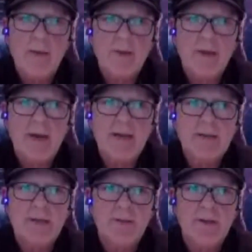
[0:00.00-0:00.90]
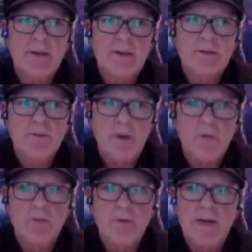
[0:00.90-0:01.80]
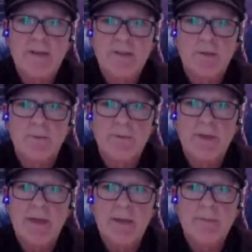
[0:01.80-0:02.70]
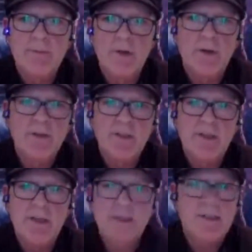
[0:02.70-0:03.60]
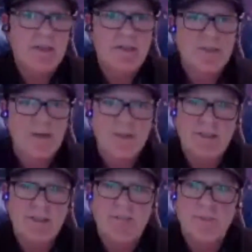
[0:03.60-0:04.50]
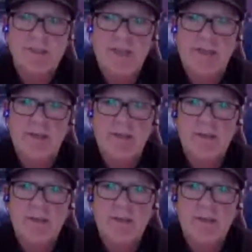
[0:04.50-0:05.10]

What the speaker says: Nowadays, I think survival rate is up near 96, 97%.